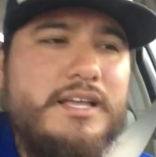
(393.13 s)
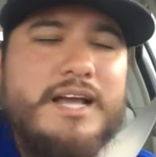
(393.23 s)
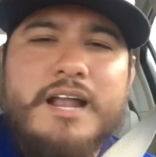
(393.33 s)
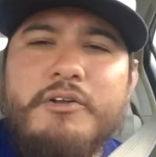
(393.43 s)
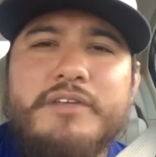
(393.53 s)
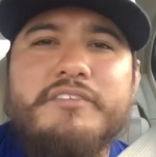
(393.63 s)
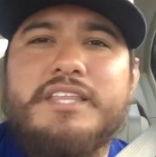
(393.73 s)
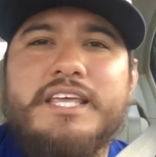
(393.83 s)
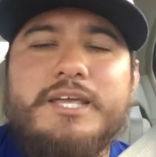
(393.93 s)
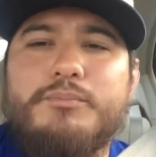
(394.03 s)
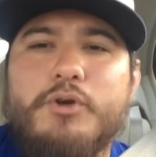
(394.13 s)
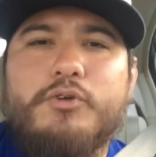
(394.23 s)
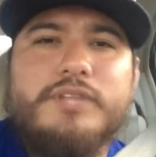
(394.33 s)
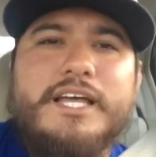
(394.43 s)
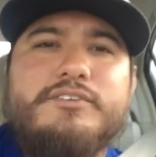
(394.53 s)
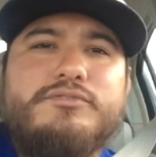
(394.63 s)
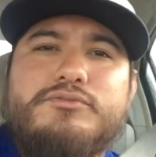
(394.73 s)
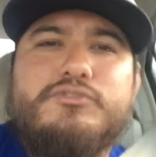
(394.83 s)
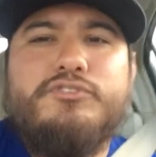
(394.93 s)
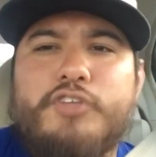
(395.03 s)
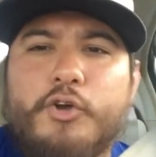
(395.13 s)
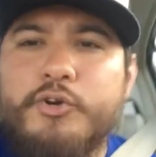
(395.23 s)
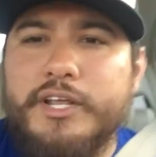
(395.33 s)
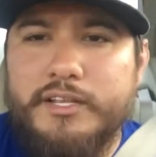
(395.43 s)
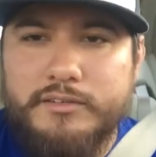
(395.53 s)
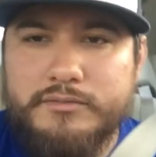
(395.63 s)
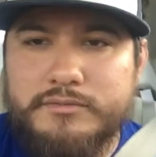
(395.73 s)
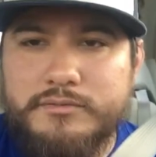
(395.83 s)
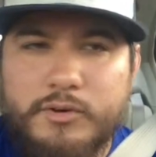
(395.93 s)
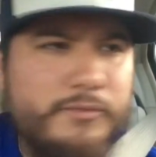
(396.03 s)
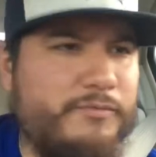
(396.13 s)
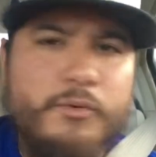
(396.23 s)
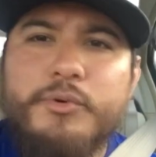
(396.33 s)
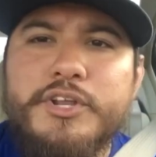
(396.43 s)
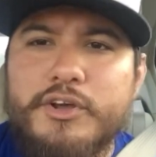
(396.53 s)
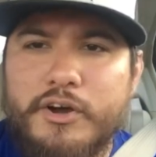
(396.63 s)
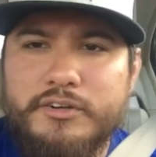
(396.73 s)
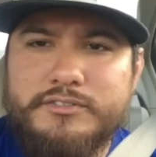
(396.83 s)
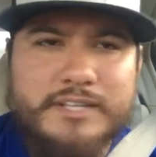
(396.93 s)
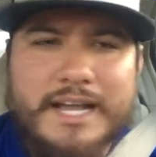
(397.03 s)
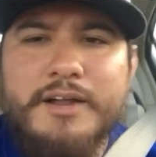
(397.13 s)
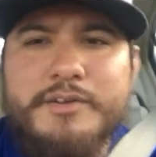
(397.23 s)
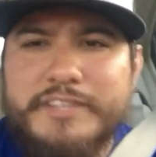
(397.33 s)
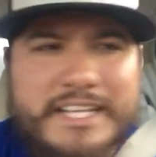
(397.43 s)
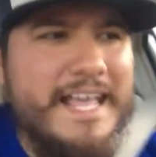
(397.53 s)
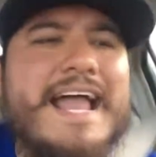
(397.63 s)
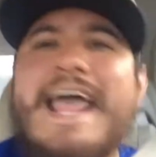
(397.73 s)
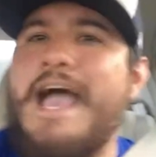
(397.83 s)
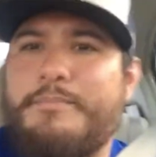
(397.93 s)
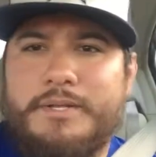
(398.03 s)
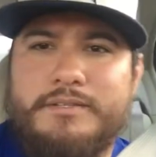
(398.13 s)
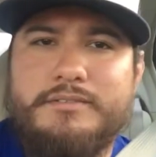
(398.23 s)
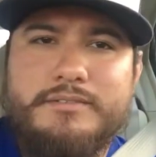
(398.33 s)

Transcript: I don't even think he broke like 30 or 40 yards. Like, I don't even think that happened.